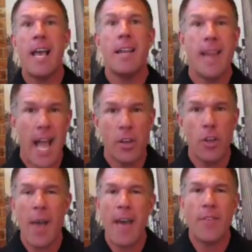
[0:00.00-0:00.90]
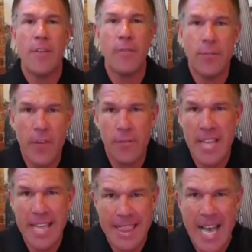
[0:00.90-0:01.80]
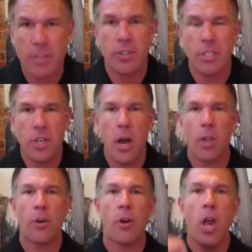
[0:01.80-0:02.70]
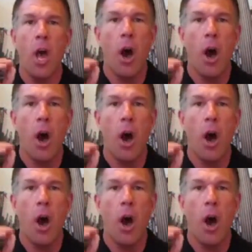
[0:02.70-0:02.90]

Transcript: Now you have a $50,000